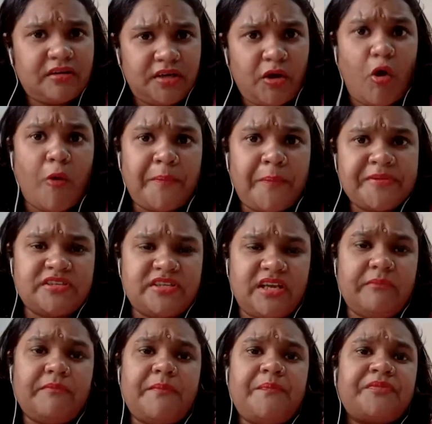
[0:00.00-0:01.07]
opposite
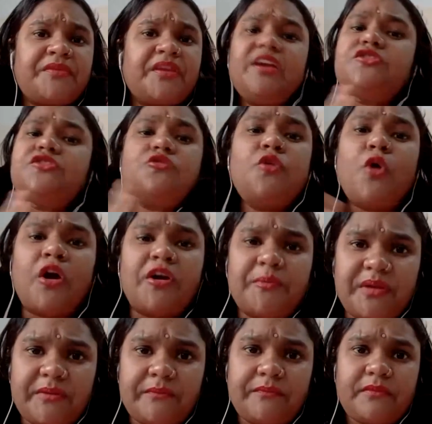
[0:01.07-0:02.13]
team. It should not be.